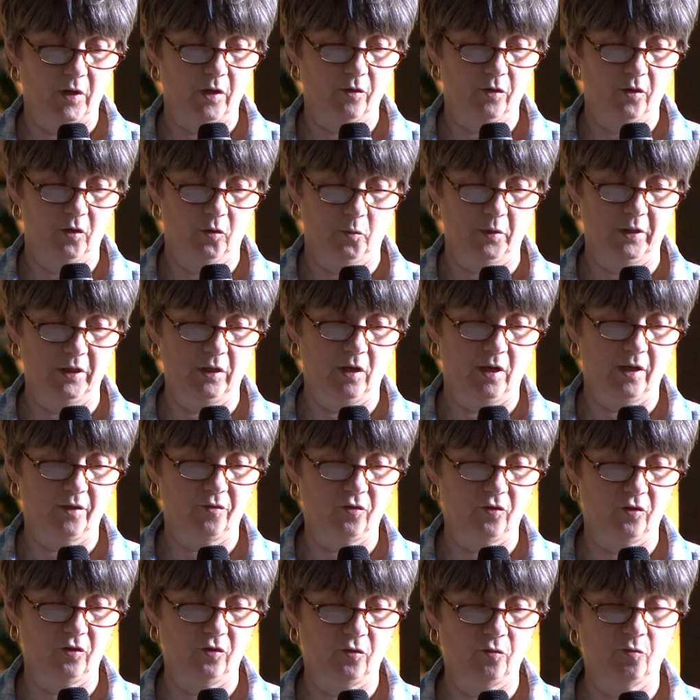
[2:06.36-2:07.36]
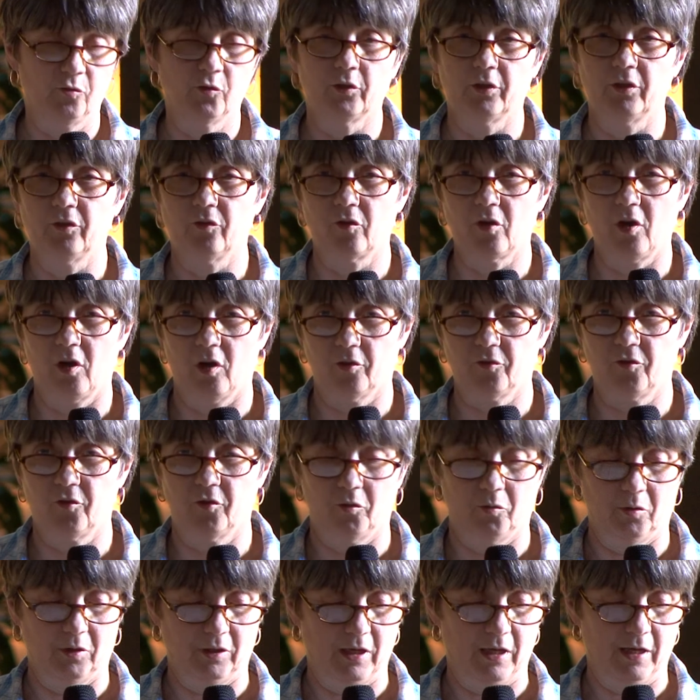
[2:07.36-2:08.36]
although he lost his foot, is
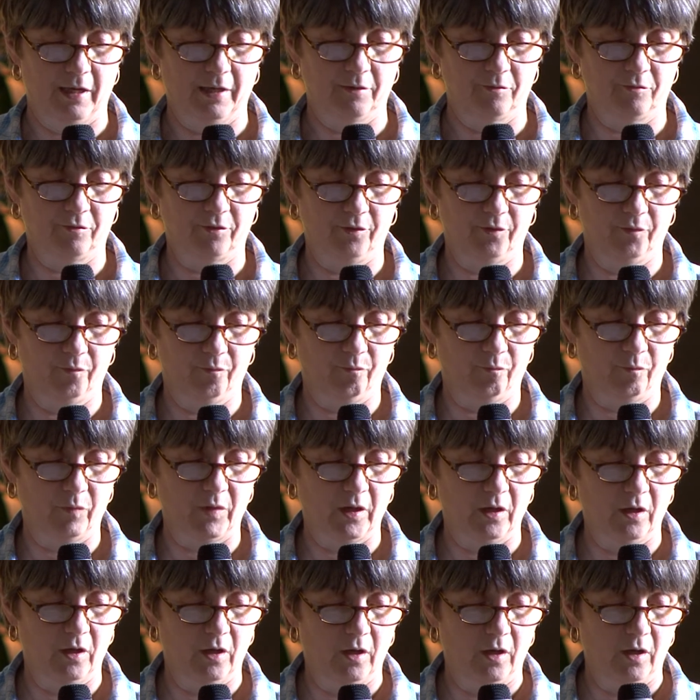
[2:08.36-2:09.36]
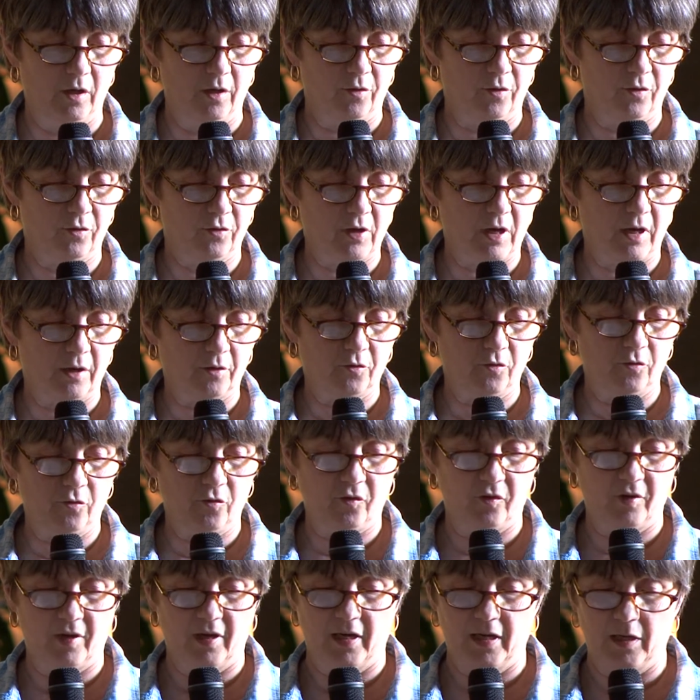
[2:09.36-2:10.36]
also alive. The doctors
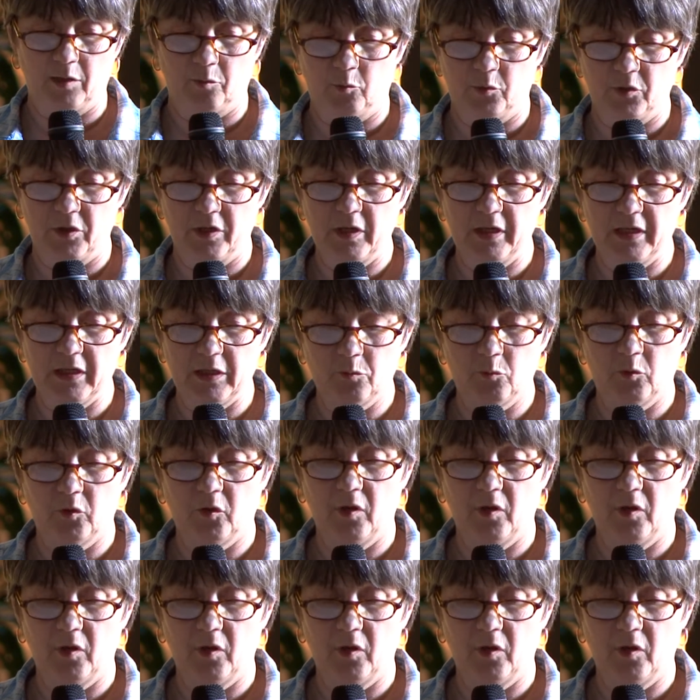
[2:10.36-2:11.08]
say he